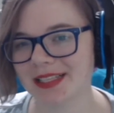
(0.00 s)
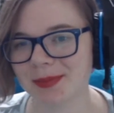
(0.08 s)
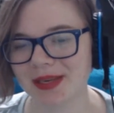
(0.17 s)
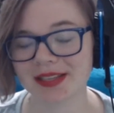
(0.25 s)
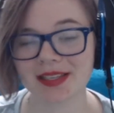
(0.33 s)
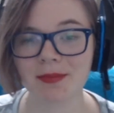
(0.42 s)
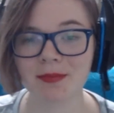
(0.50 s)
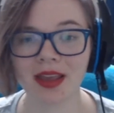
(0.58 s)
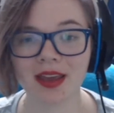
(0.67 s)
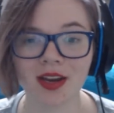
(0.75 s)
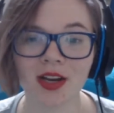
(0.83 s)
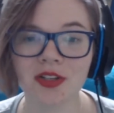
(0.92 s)
because I'm
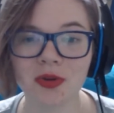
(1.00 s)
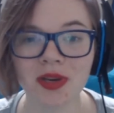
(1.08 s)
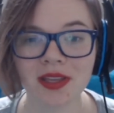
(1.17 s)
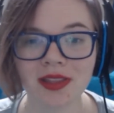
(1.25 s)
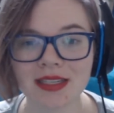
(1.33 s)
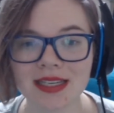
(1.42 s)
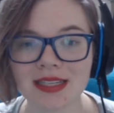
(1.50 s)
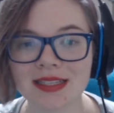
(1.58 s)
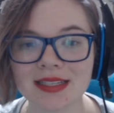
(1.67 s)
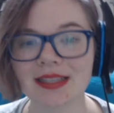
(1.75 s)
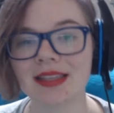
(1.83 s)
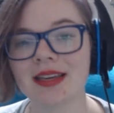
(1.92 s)
planning on doing the D and
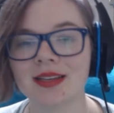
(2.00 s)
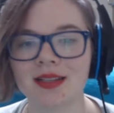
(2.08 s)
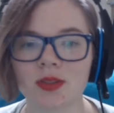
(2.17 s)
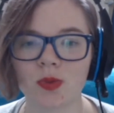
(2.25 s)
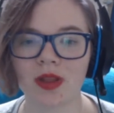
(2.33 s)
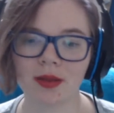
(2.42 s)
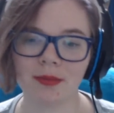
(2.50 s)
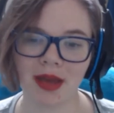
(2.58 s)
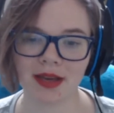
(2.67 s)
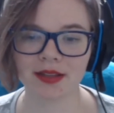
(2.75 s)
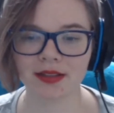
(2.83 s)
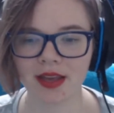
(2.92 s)
D things while I'm
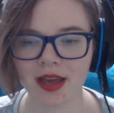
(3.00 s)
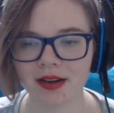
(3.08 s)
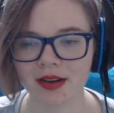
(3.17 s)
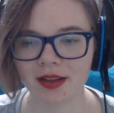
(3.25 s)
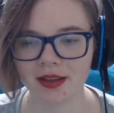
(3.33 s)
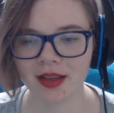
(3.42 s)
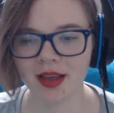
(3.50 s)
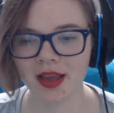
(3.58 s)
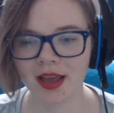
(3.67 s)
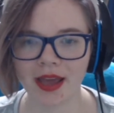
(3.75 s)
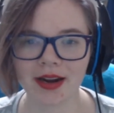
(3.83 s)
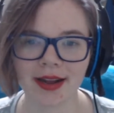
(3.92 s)
back in Canada.
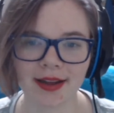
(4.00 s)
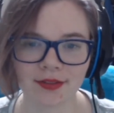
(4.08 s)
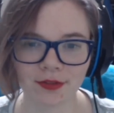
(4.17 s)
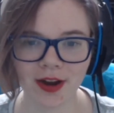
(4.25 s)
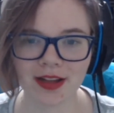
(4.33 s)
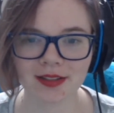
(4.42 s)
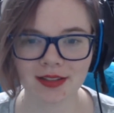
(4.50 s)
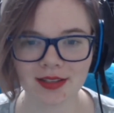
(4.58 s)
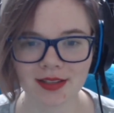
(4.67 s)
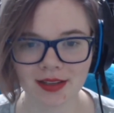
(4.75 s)
And I have friends.